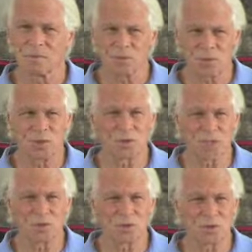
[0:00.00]
because we
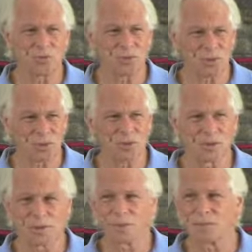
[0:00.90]
take it so
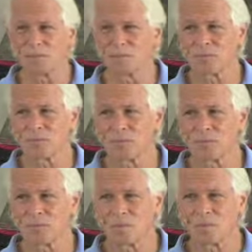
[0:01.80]
seriously,
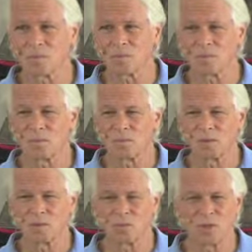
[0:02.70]

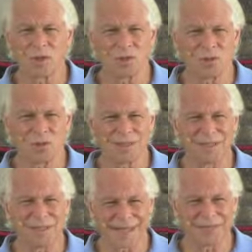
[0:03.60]
because we are so
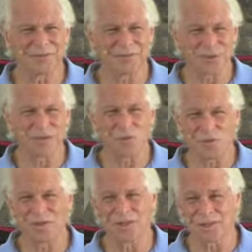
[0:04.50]

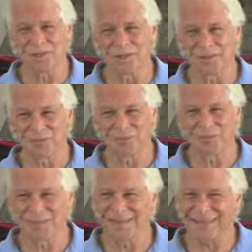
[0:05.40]
identified with it. We
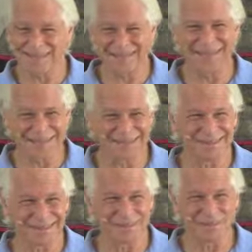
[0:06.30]
think that's
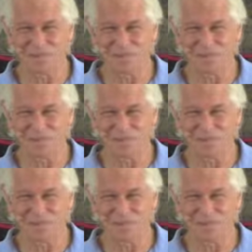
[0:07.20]
us.